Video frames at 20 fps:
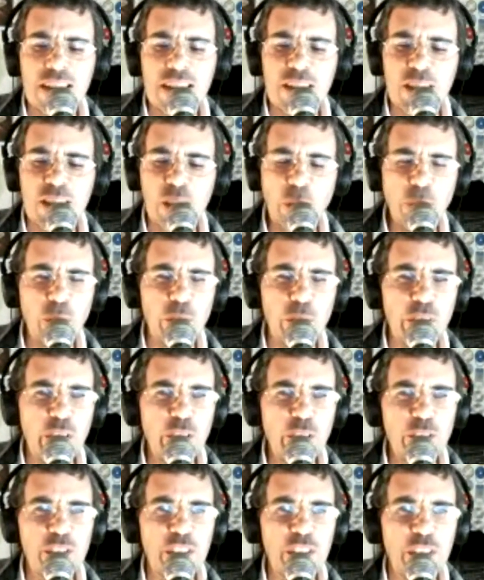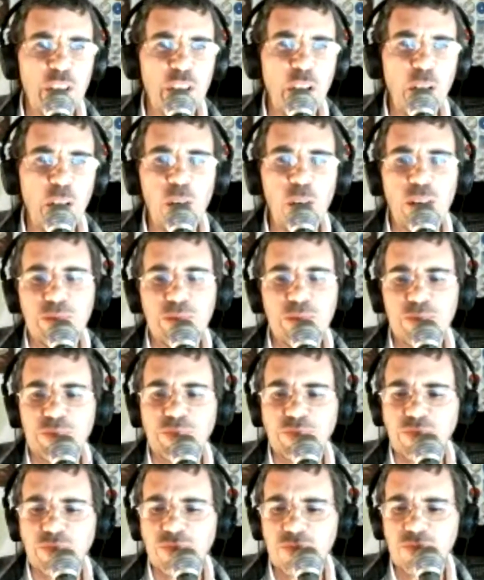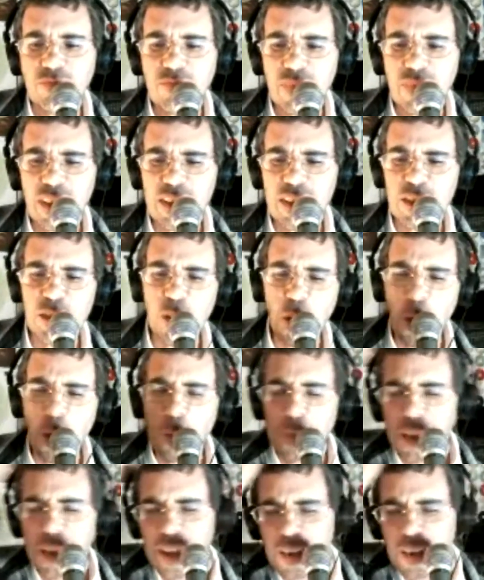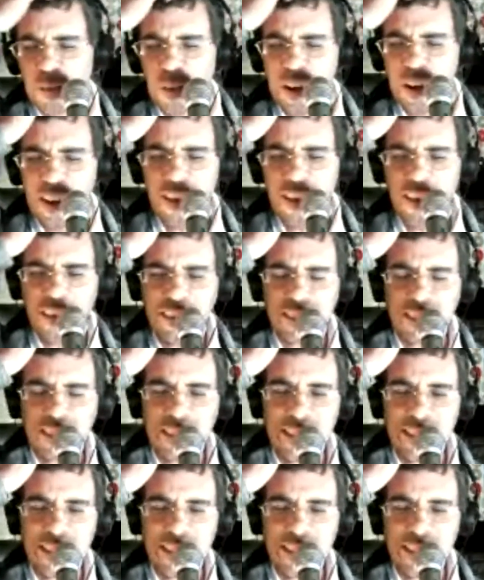several years ago. So I'm like, well,